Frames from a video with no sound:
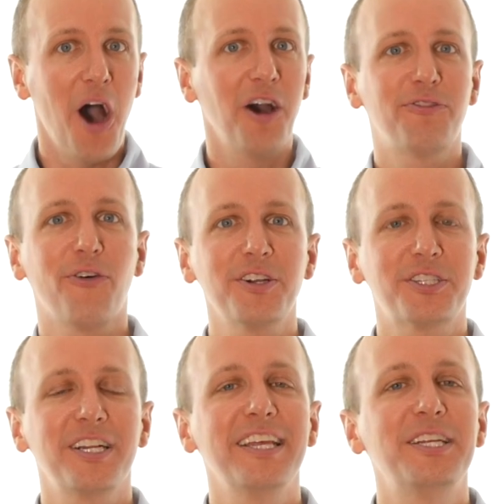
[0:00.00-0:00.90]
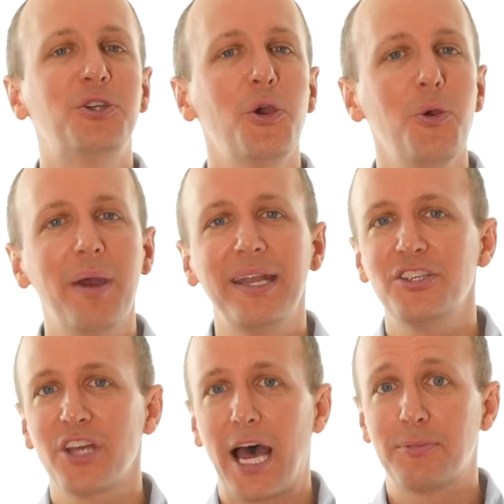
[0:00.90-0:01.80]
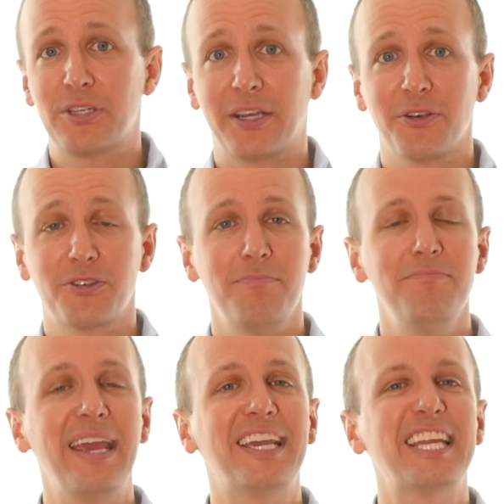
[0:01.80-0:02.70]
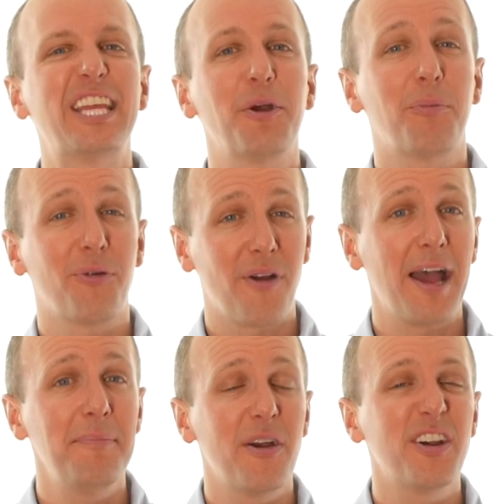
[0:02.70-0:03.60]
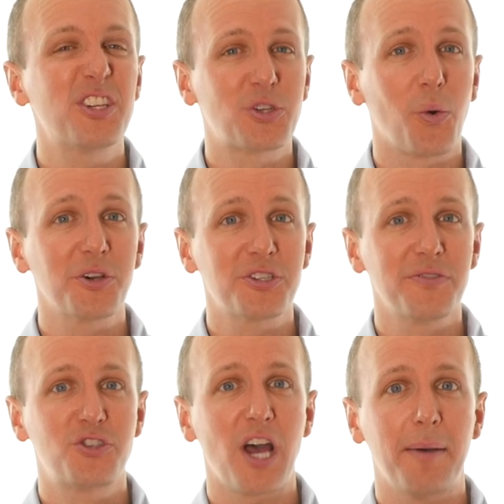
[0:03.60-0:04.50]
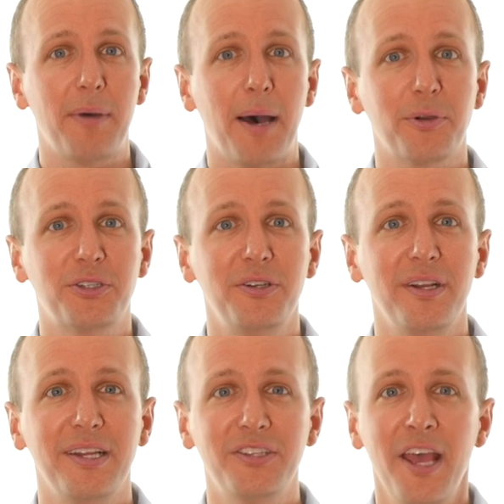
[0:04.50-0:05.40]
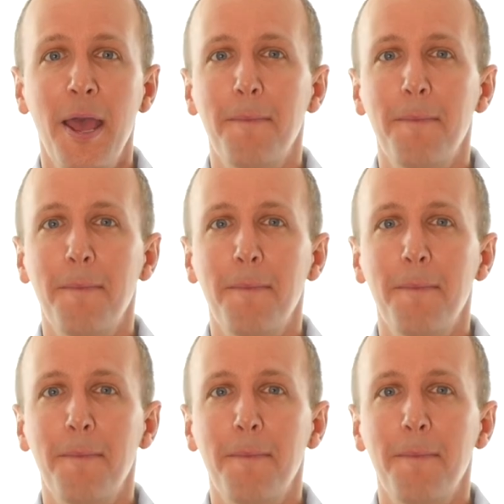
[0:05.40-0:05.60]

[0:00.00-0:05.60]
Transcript: Unfortunately, too many job seekers make it their primary source of job opportunities,